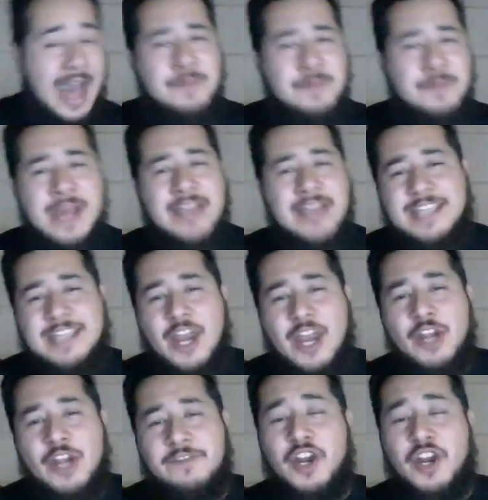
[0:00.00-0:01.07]
not
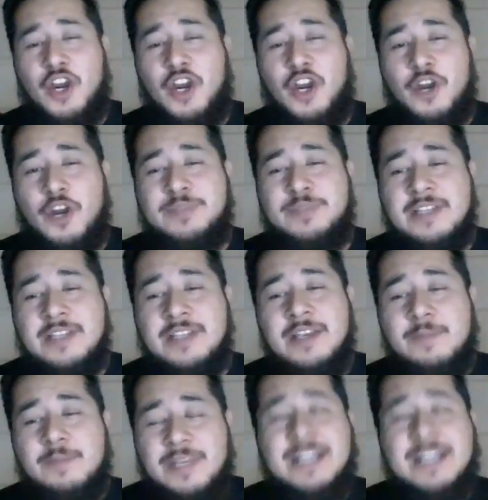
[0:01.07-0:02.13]
scared of the herps.
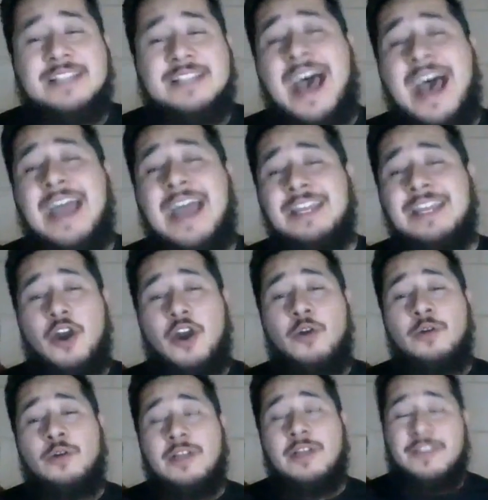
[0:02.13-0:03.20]
because I
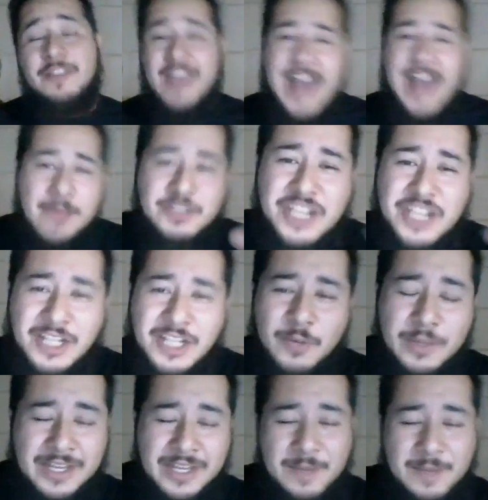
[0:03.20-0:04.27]
know that I'm chilling
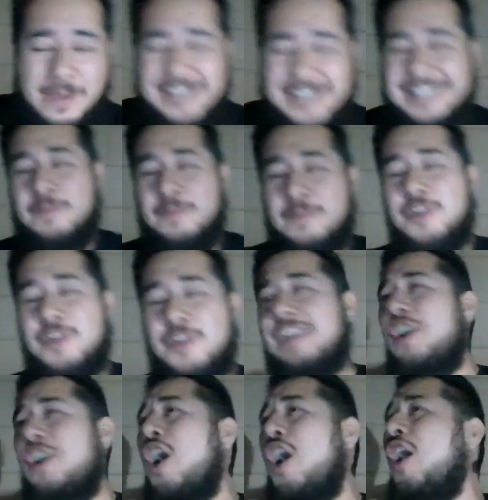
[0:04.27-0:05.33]
with an amazing community
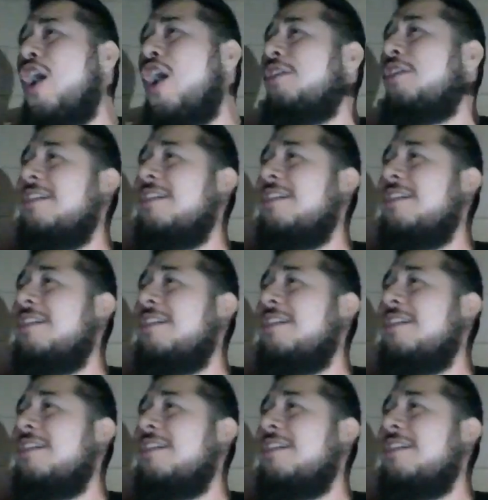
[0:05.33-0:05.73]
called